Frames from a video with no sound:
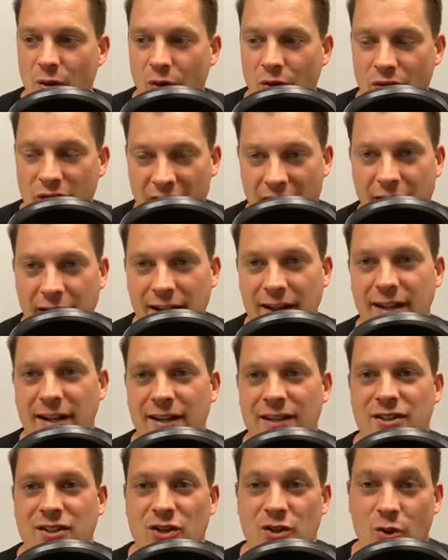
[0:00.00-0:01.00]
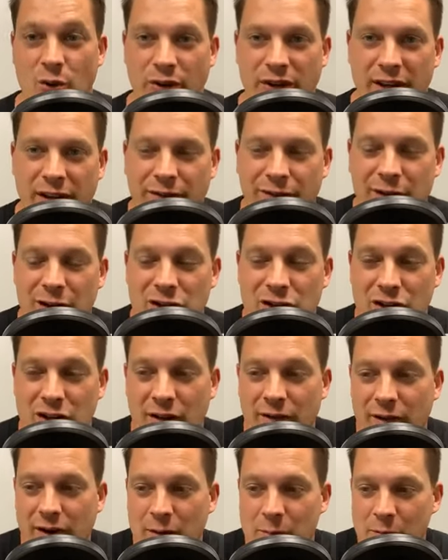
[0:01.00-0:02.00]
that is your definition
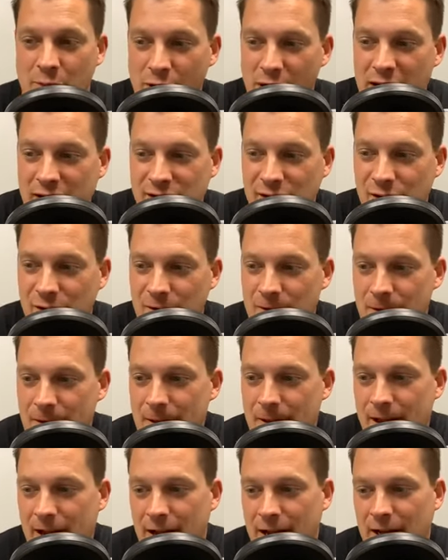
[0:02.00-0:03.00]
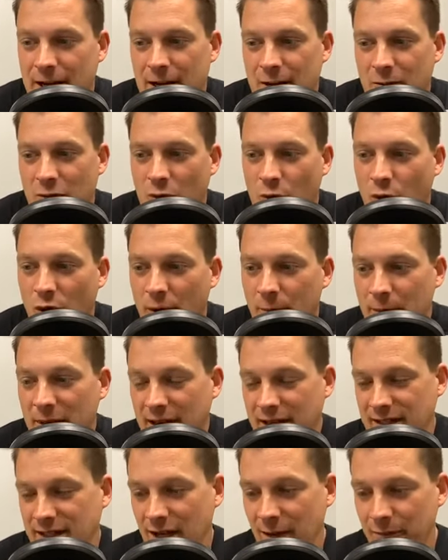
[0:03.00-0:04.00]
of an appraisal. What
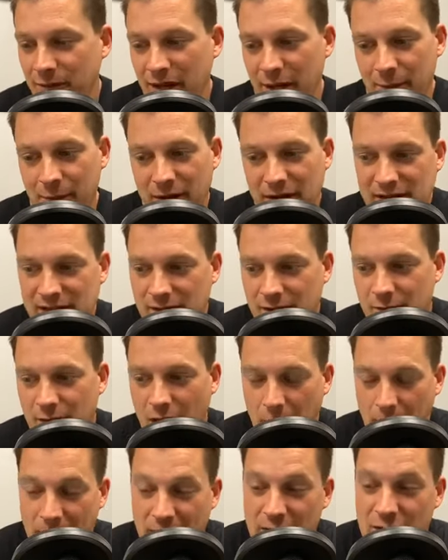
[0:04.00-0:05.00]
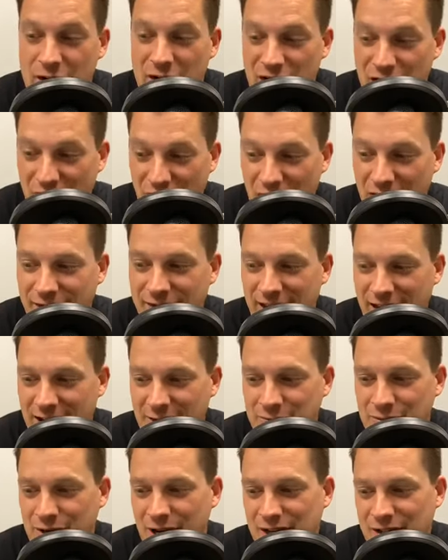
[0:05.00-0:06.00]
makes up the opinion of that
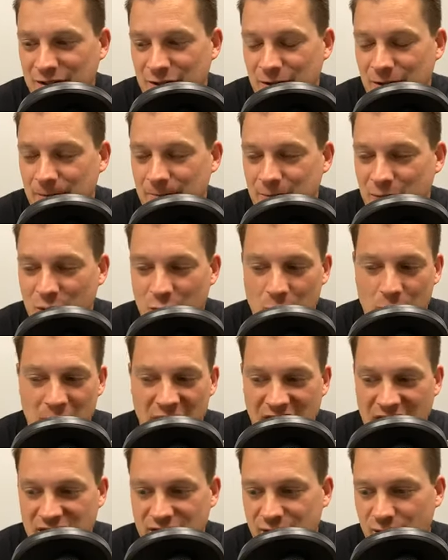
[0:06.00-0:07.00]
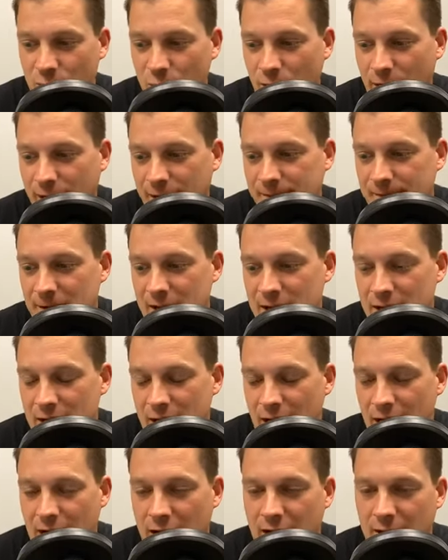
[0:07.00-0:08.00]
appraisal, who pays for it,
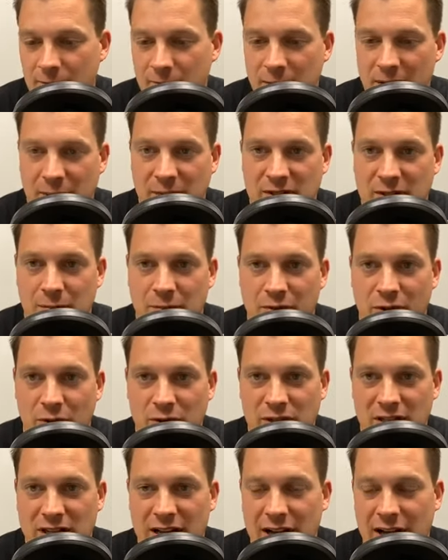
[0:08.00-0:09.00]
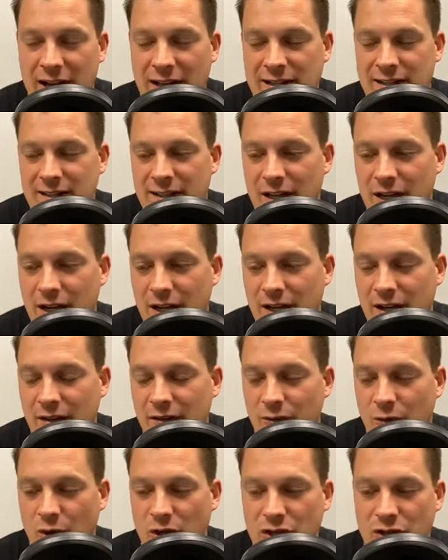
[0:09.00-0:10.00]
maybe some pros and cons
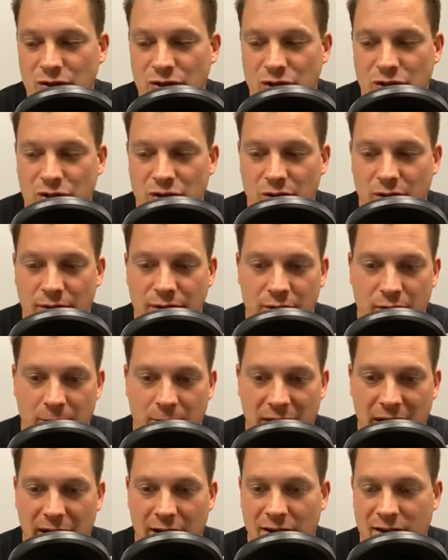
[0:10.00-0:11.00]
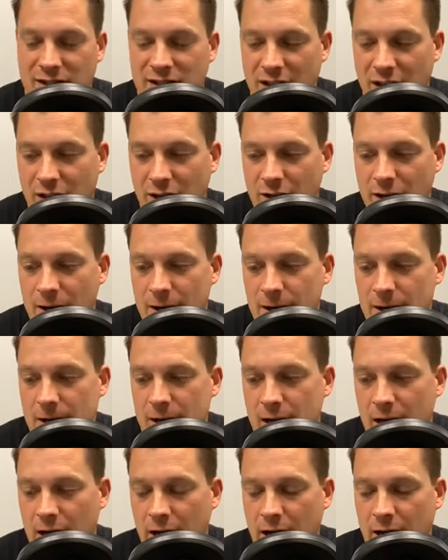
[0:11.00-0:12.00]
of what you should do if you're a buyer or seller,
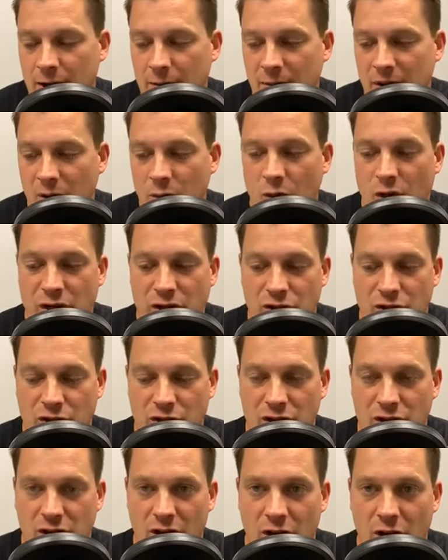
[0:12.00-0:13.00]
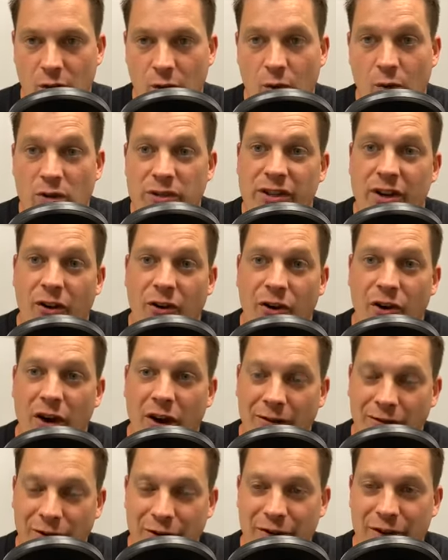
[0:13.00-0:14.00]
and what you should know was all
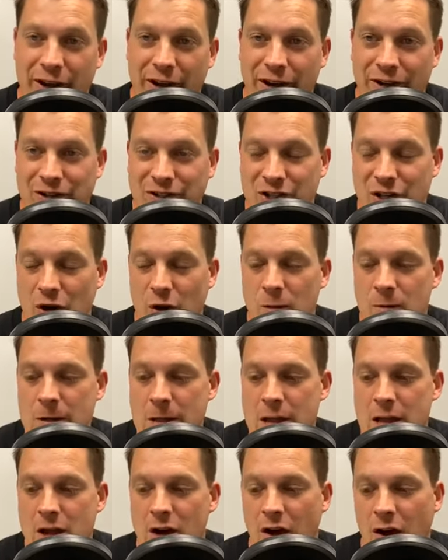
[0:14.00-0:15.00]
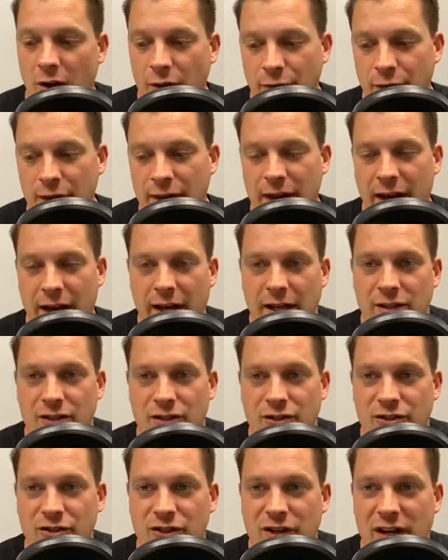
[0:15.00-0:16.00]
covered there. So hopefully that
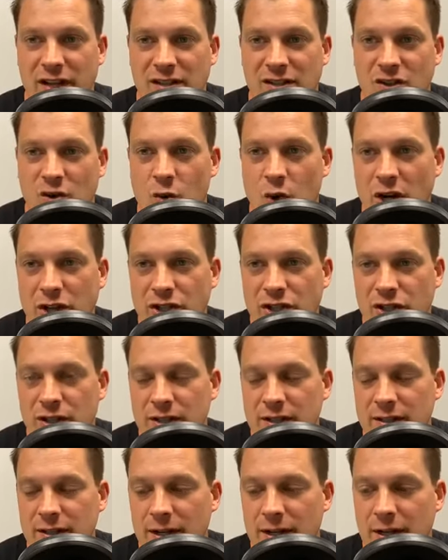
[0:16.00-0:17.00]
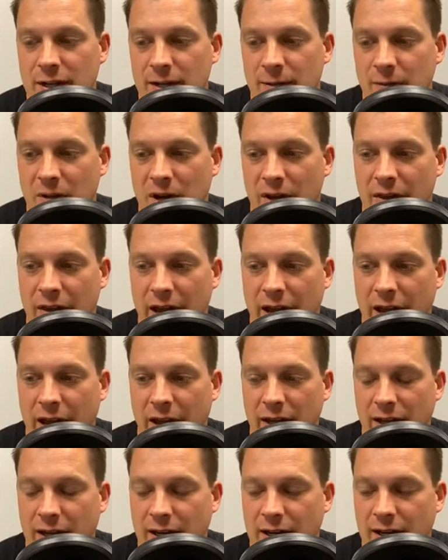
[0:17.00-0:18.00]
answers your guys' questions on that,
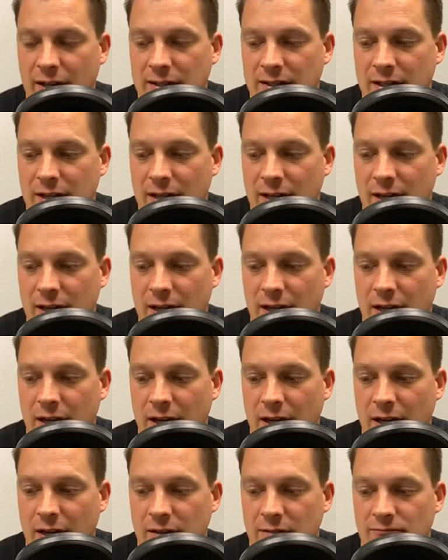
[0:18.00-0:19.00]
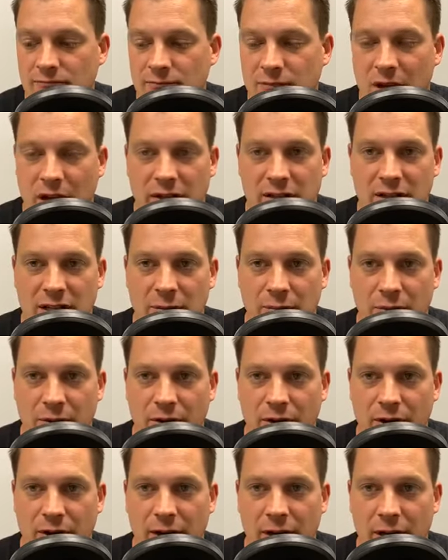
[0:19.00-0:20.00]
and it's a
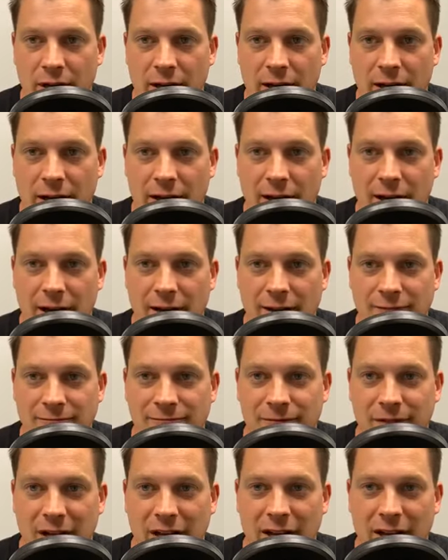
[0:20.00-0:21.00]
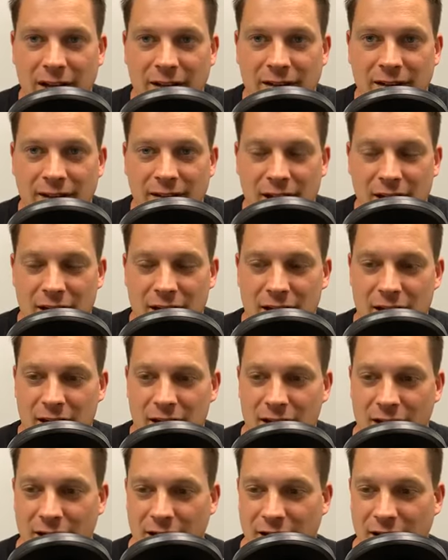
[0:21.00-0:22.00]
deeper, I guess,
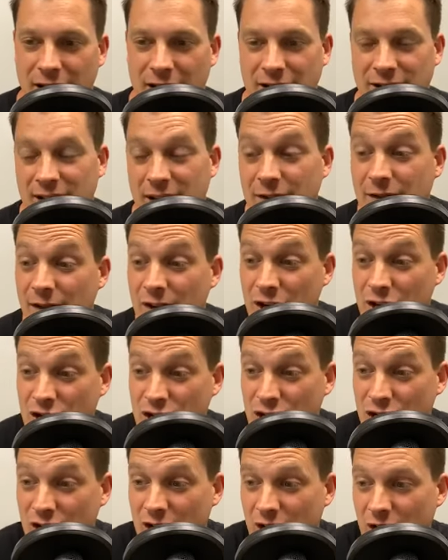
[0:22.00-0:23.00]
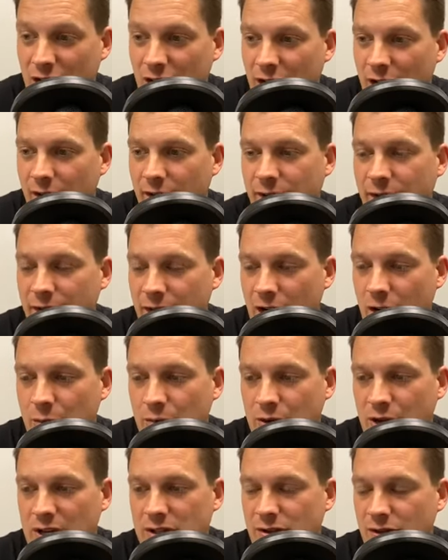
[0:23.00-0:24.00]
definition of an
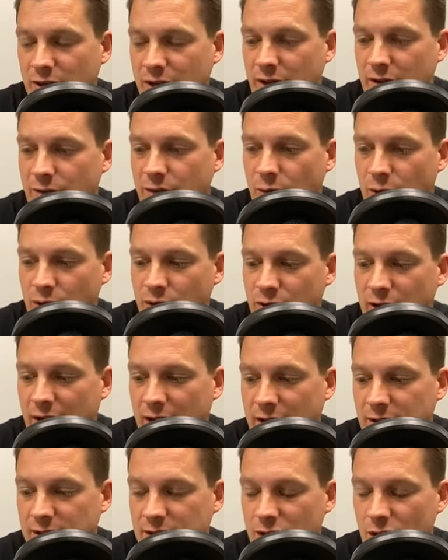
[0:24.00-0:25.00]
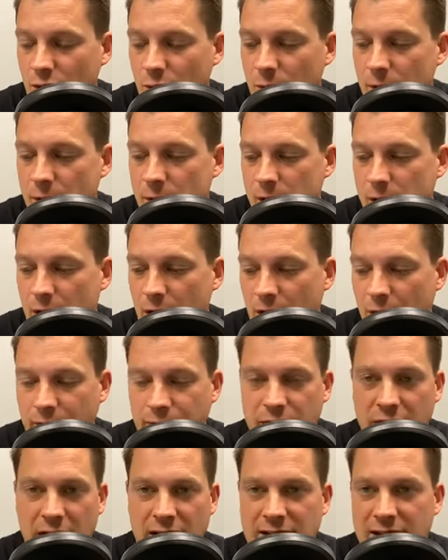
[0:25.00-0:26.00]
appraisal there for you guys. So if
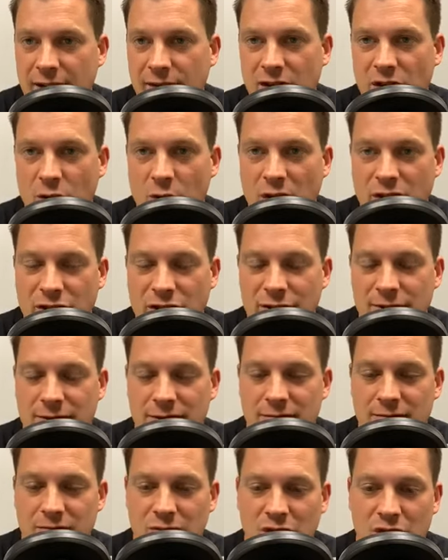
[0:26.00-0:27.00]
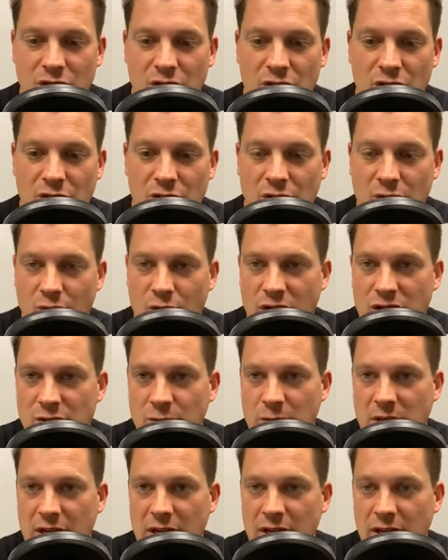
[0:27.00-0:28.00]
you guys have any questions, you know you can reach
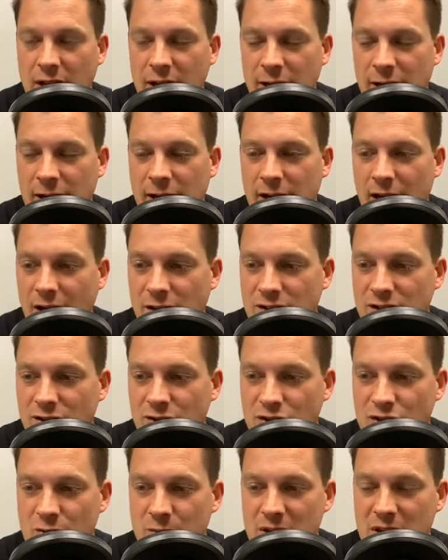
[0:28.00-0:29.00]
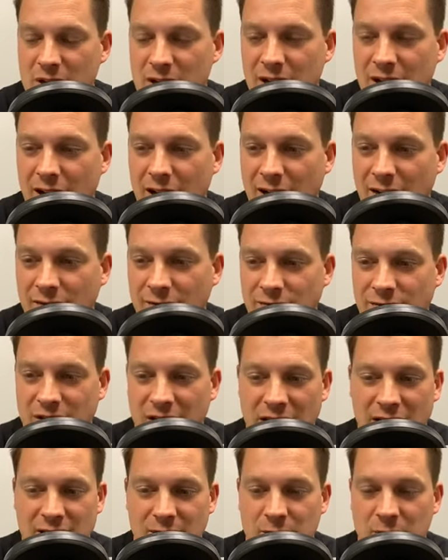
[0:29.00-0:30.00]
me on social media,
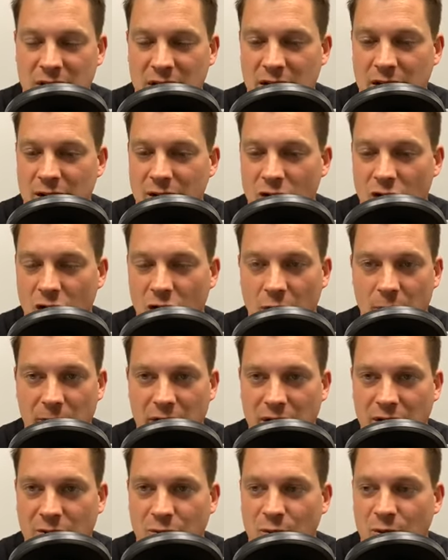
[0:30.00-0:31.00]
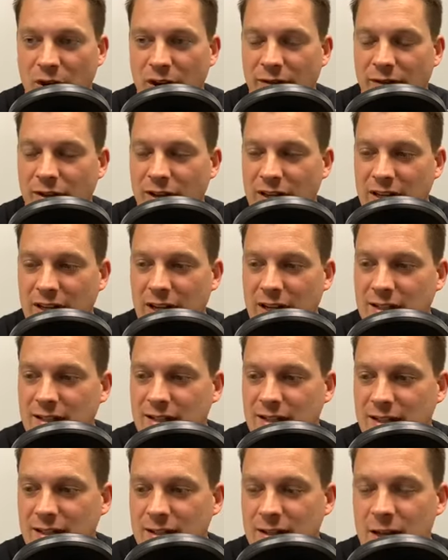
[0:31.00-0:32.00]
text me, call me, whatever the case
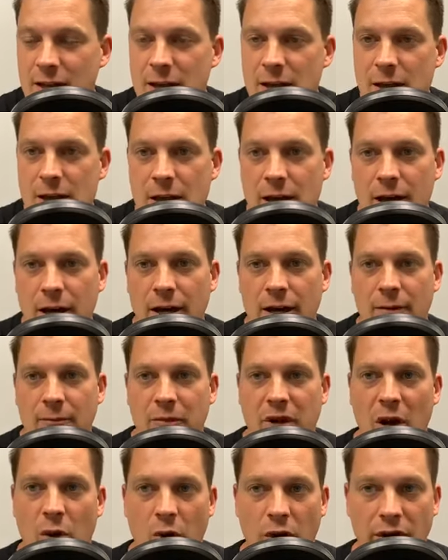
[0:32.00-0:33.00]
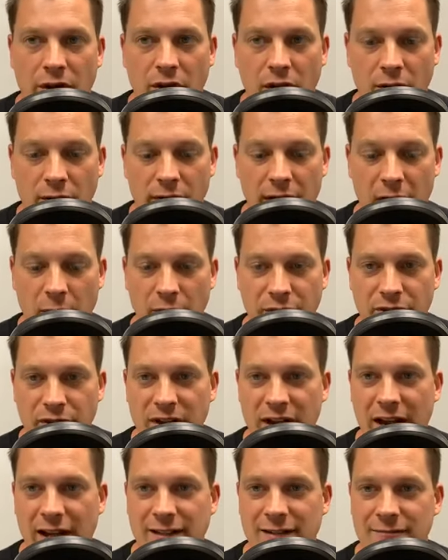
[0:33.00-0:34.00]
is. But I wanted to go over that with you
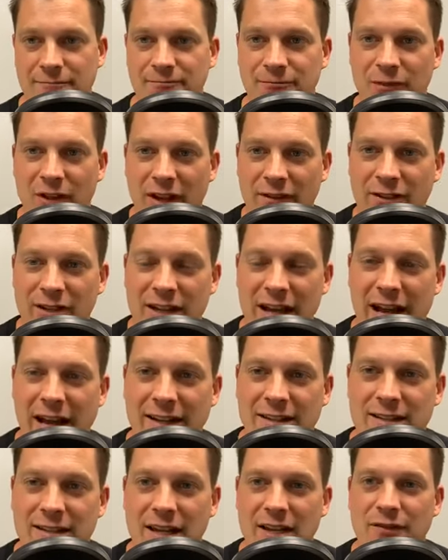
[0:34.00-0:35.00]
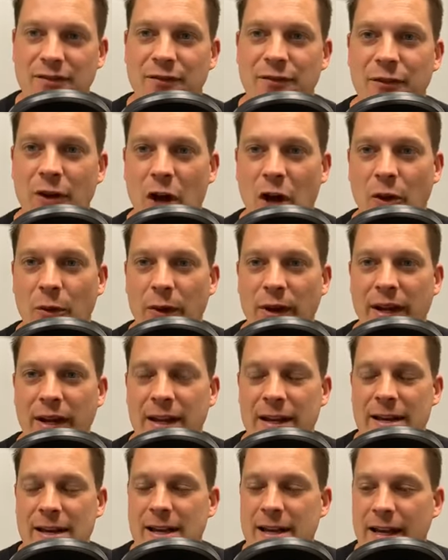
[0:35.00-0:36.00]
guys. Love you guys. Thanks for following.
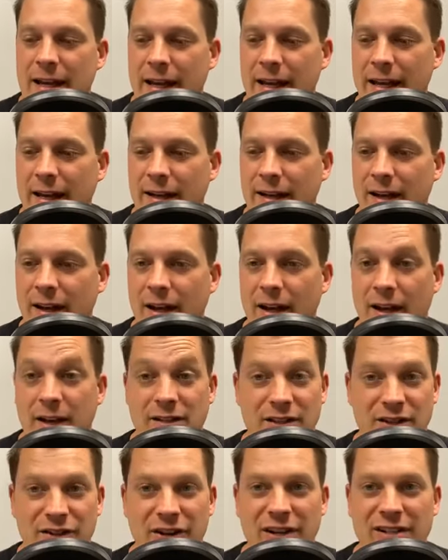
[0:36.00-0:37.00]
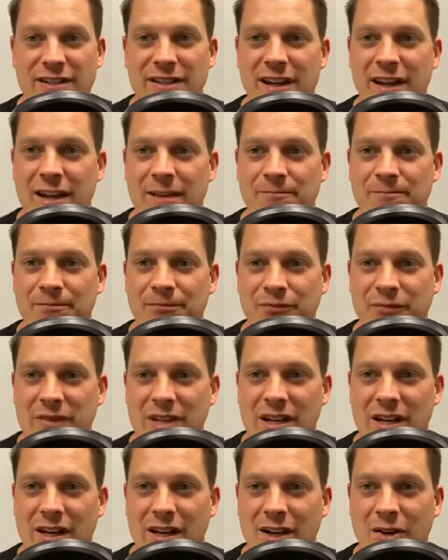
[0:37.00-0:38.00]
And until next time,
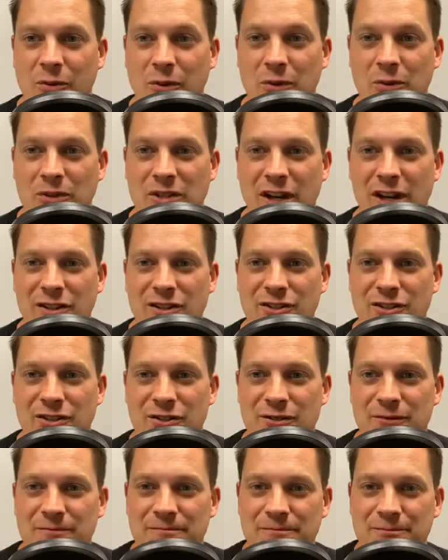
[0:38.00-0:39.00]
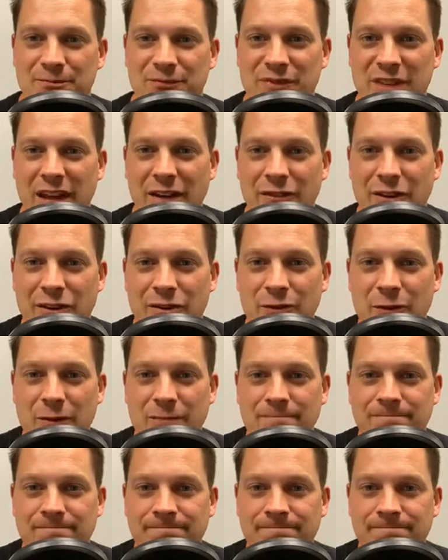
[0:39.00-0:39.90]
we will talk to you soon. Have a good one.